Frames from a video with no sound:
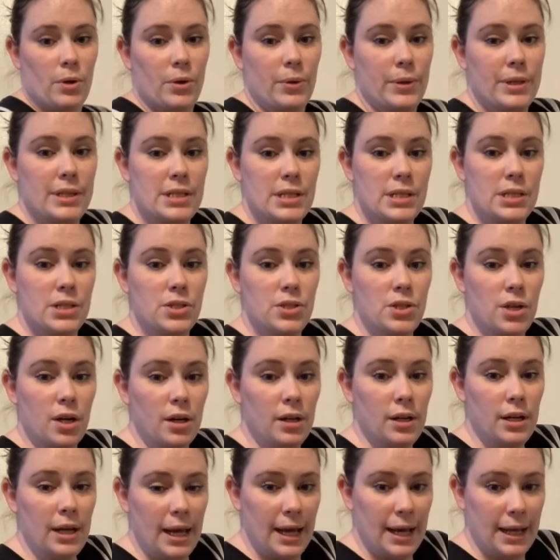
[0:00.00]
going to
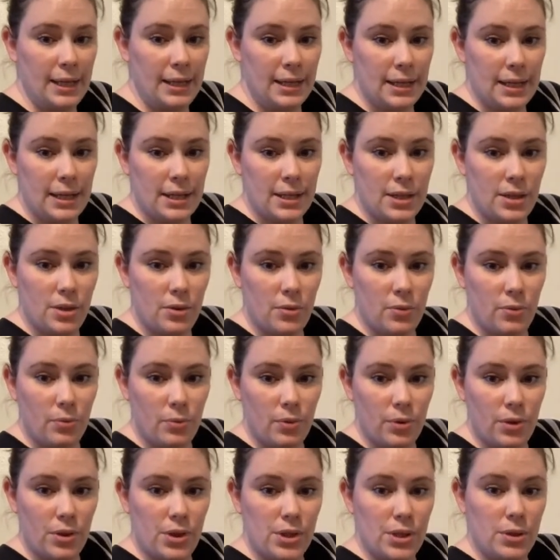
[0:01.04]
start at
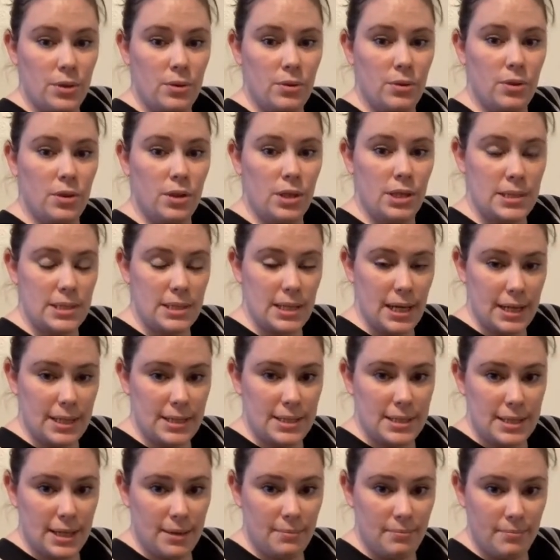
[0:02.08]
the side
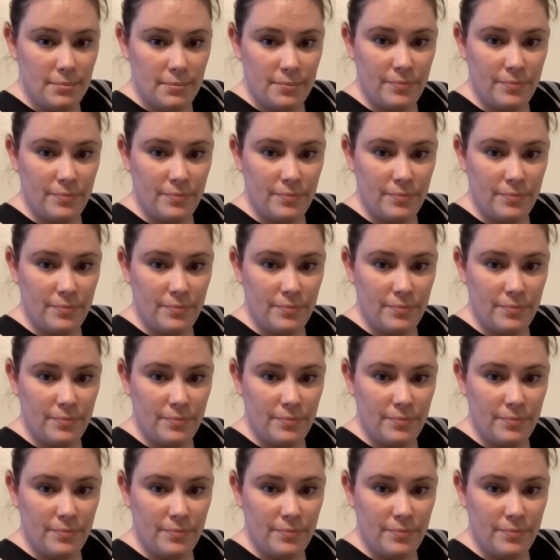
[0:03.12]
seam,